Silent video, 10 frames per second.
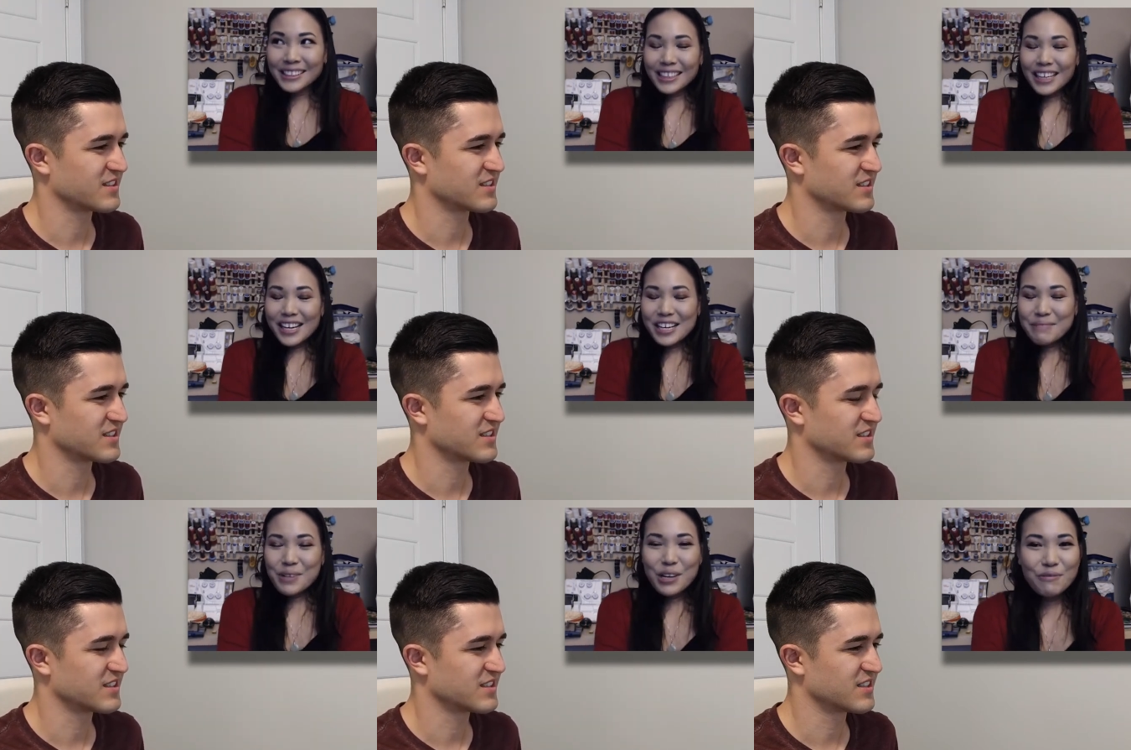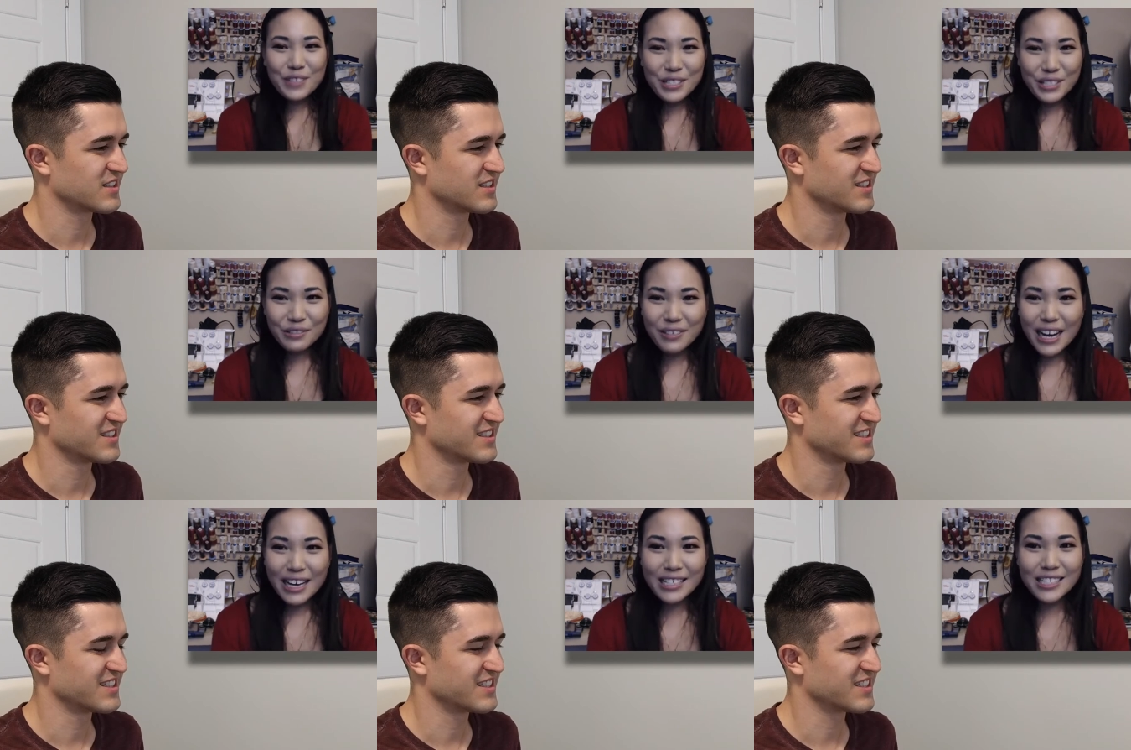Speaker 1: Um, hopefully soon.
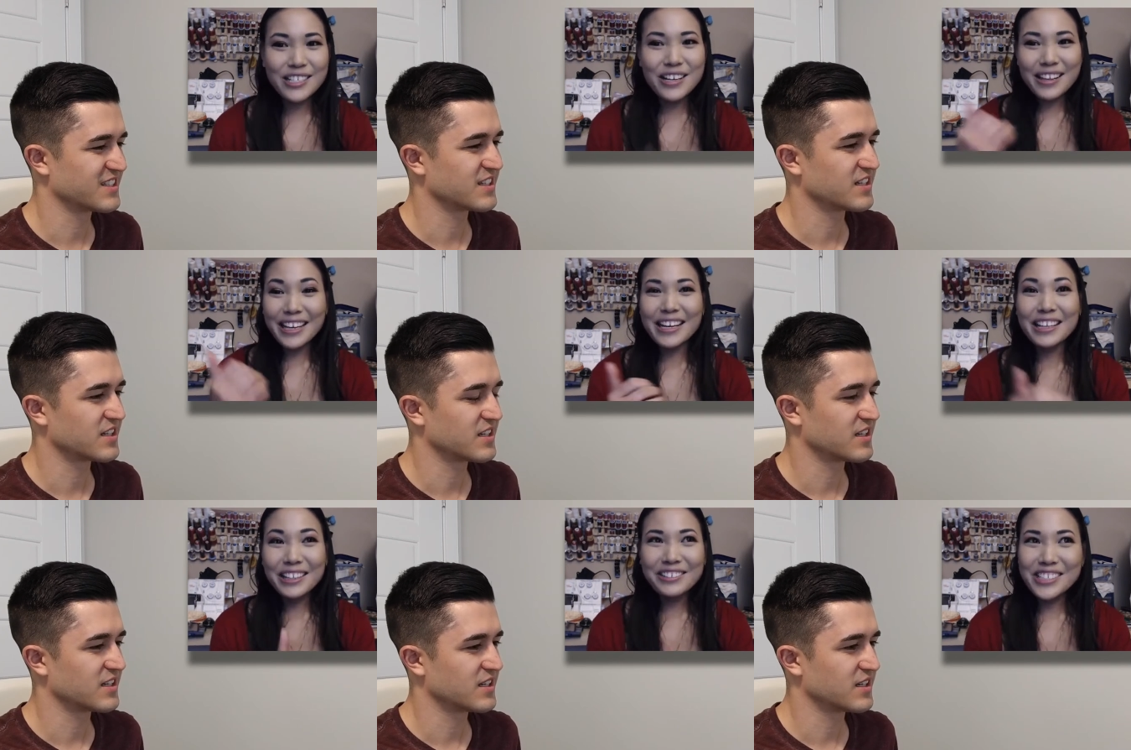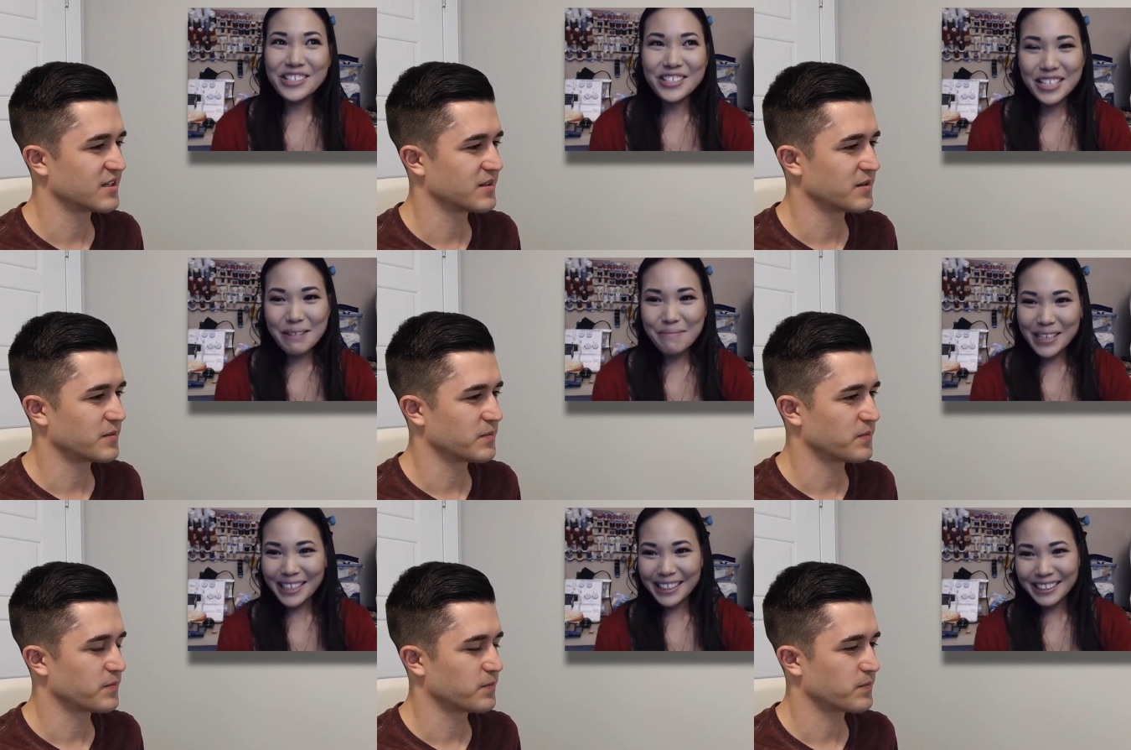I t- like I literally just got
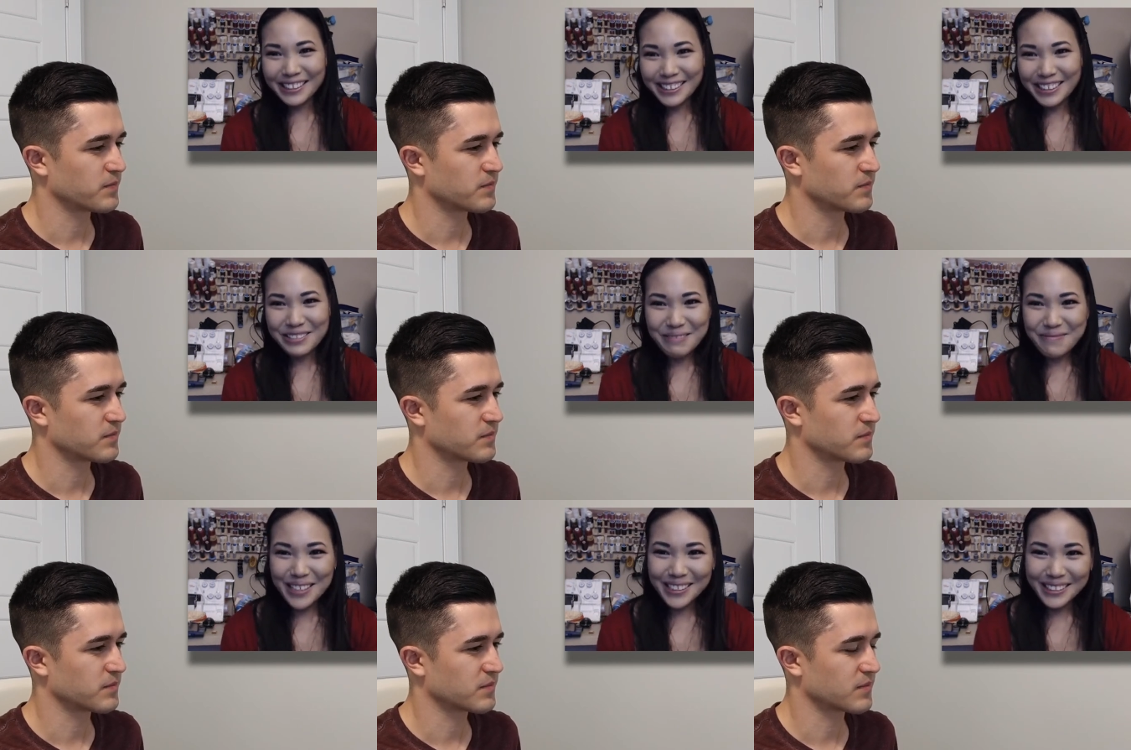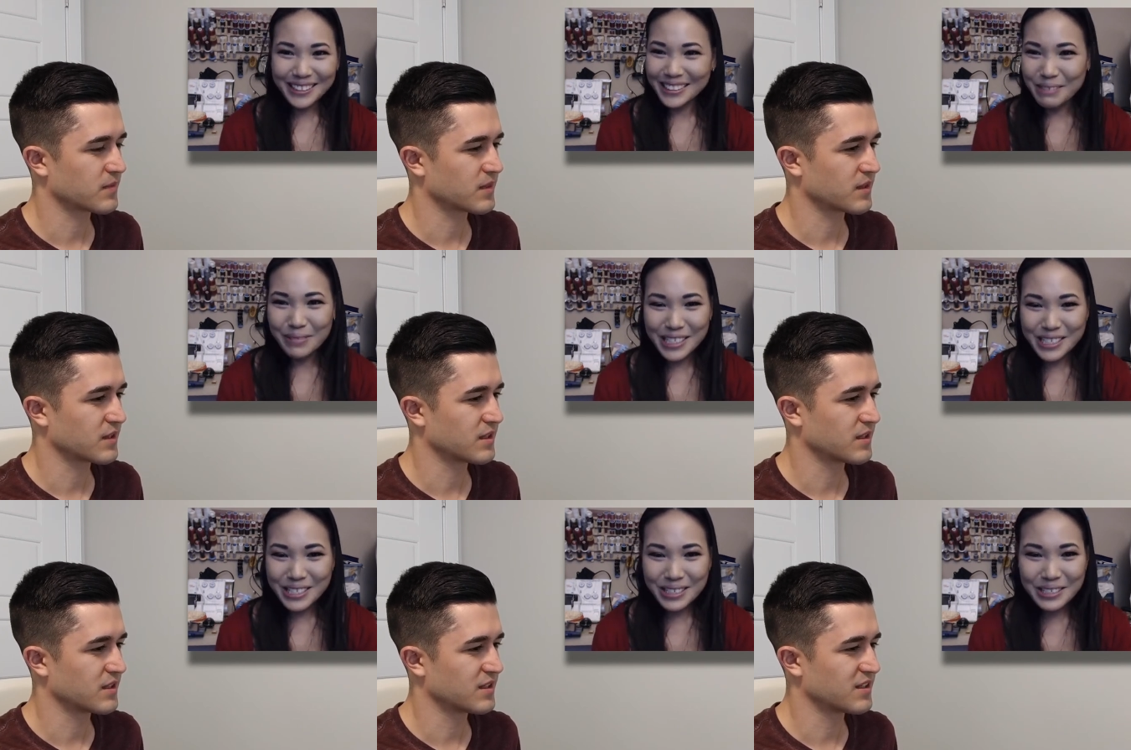my equipment like a couple days
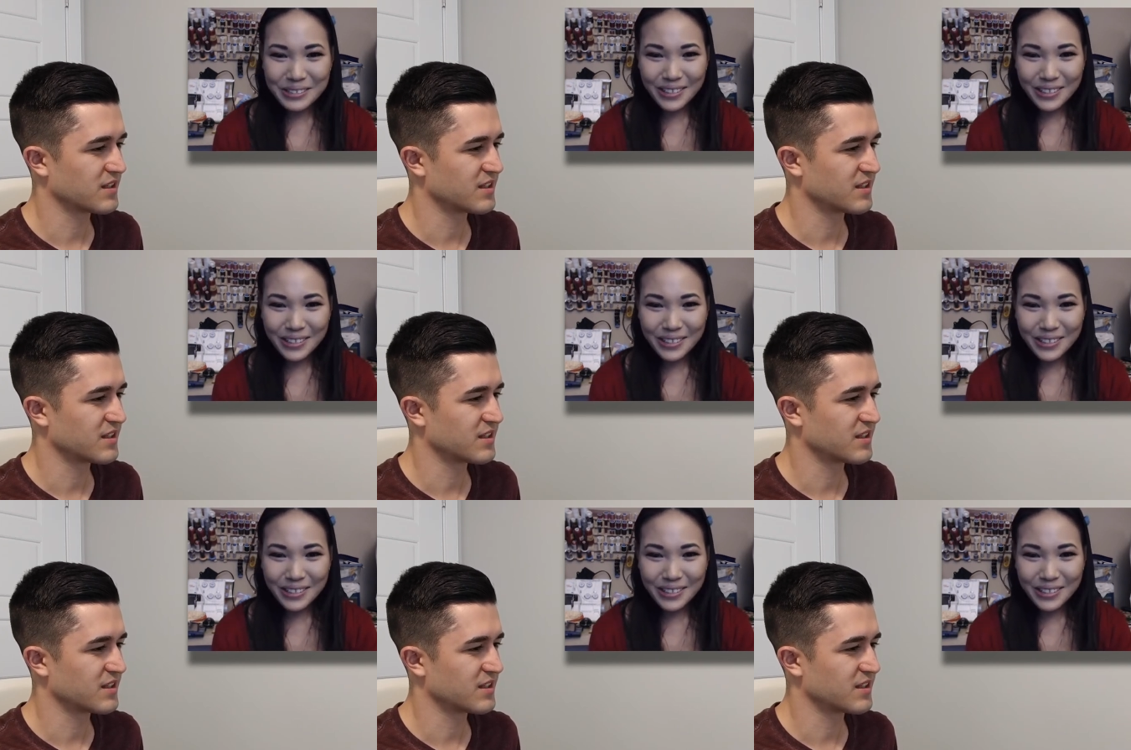ago,